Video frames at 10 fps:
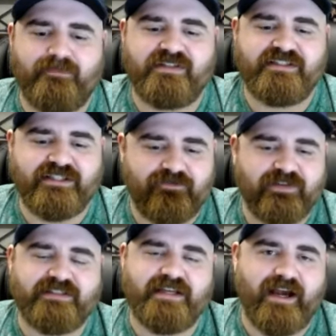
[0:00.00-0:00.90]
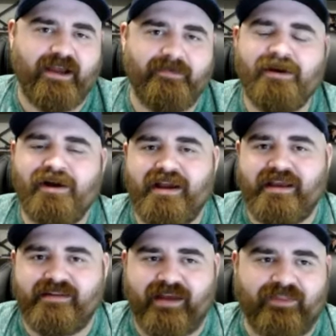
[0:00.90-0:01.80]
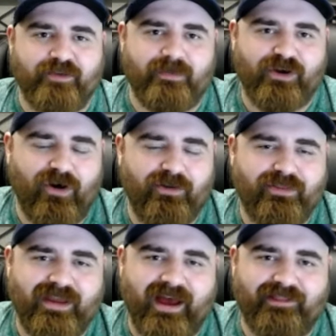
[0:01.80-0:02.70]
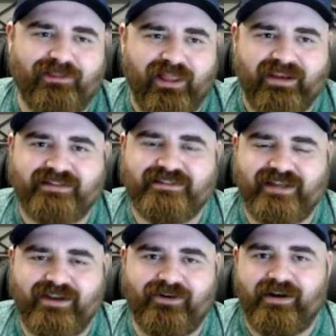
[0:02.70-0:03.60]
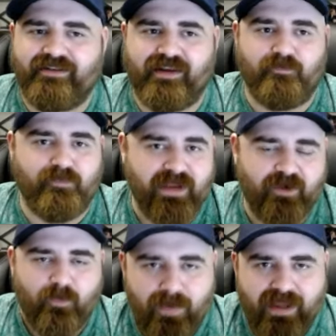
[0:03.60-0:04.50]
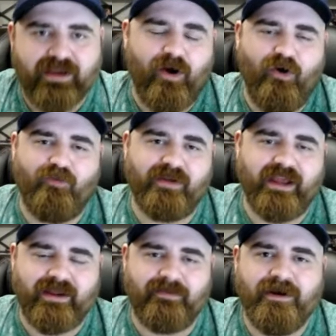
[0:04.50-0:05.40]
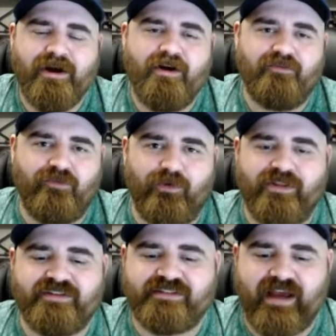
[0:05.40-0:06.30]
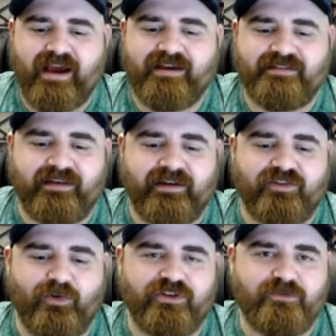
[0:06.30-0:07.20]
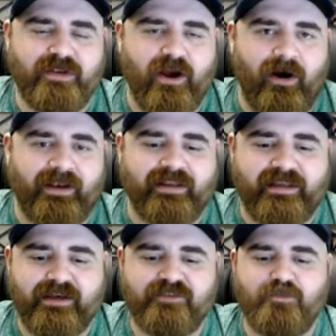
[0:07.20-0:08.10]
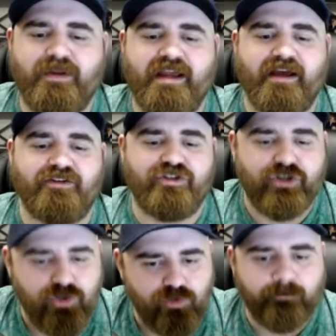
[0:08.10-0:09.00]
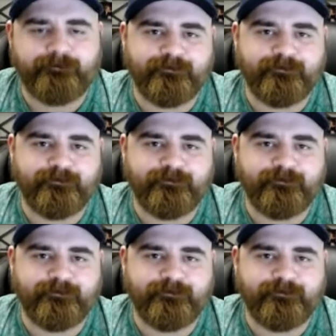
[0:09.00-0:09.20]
Pacific time. It is at the McCarthy Athletic Center. It is a big, big home game for the Zags, and it is going to be on ESPN2.